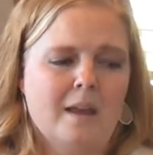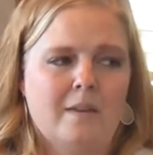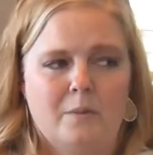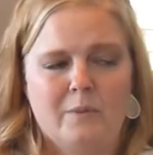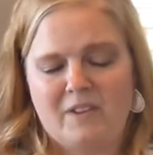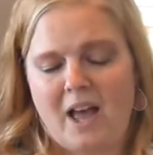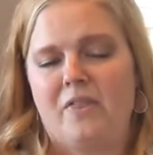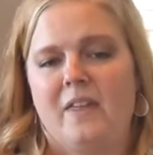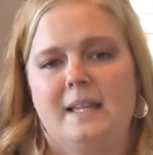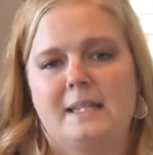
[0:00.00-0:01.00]
And then we've
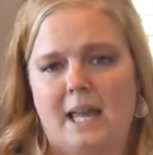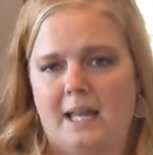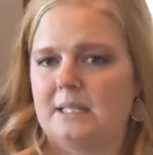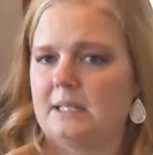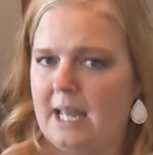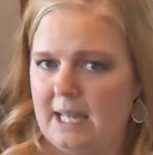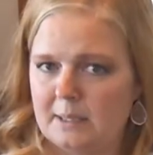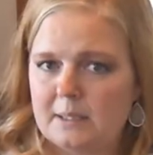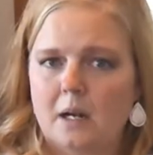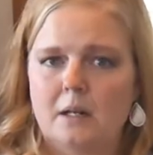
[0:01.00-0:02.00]
got things like
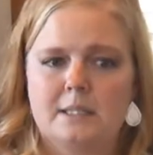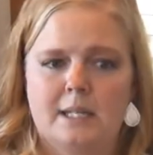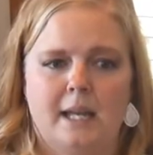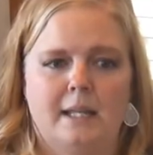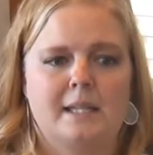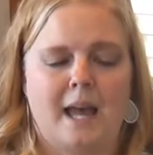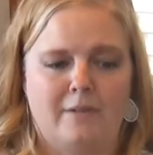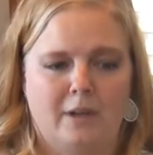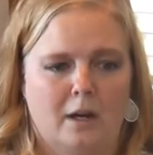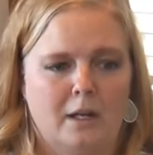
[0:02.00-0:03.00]
delaying start dates,
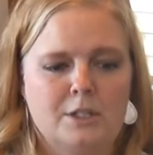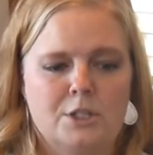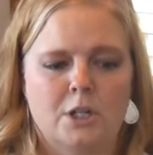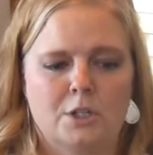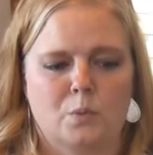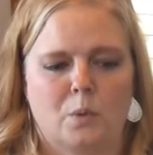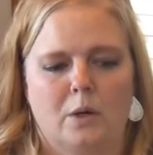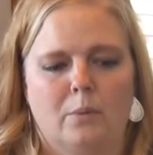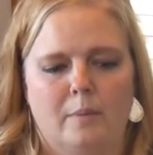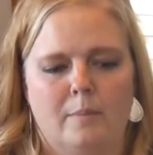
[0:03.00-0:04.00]
having our interns
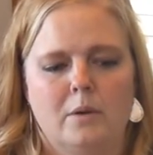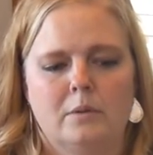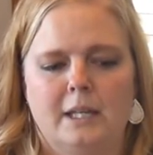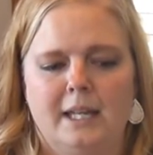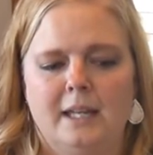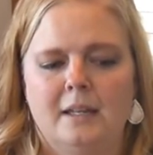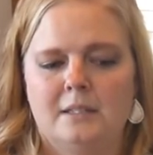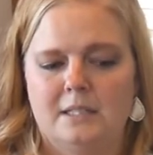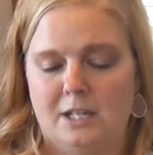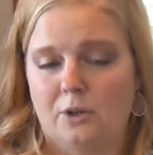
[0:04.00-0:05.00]
work remotely,
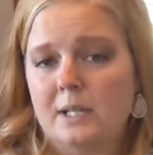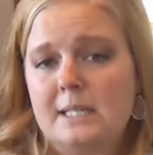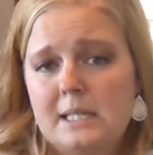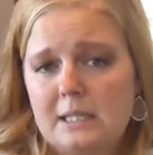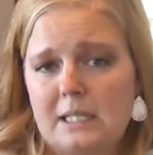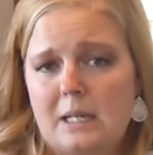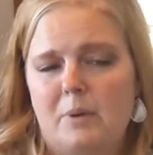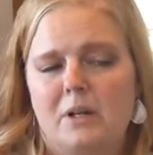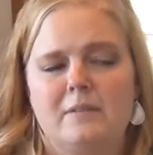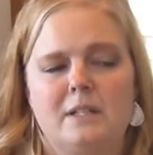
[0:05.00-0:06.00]
decreasing the
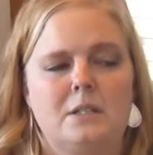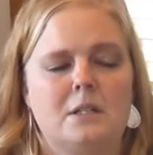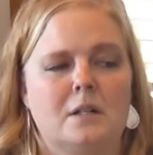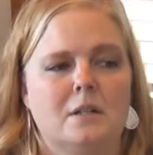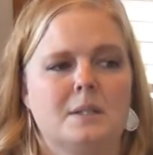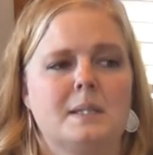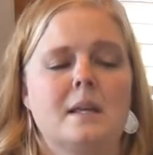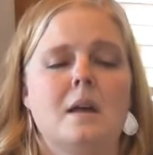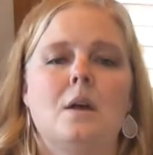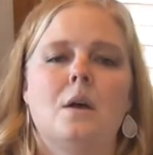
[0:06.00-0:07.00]
number of
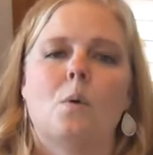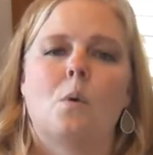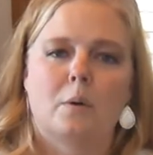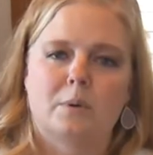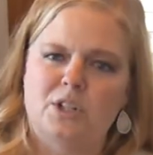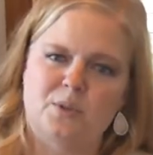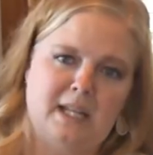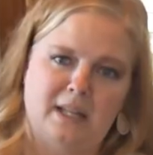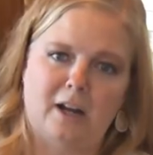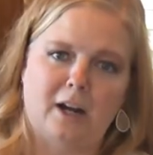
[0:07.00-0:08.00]
interns, or
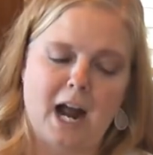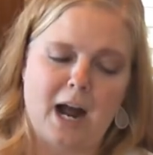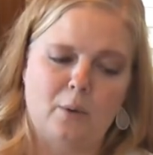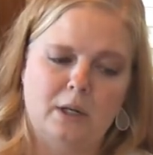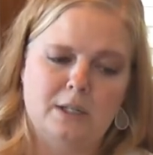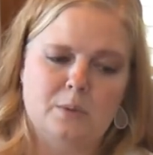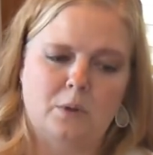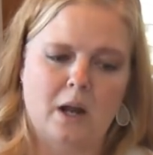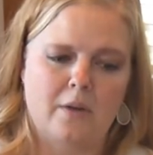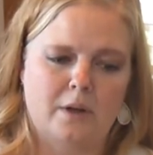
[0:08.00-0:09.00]
reducing their hours
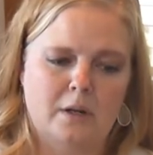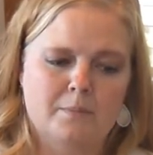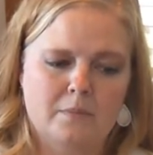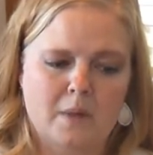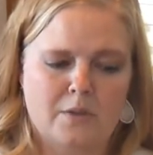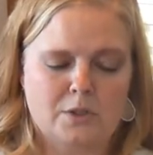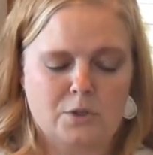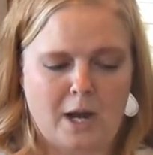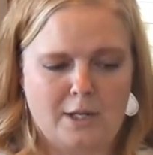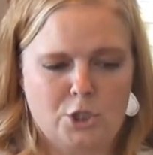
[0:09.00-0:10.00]
were other
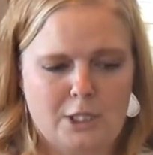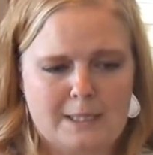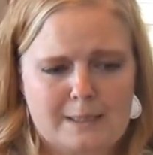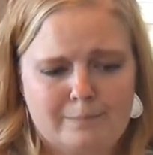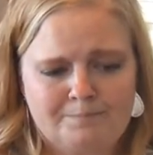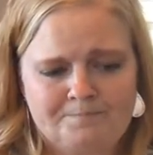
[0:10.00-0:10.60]
strategies.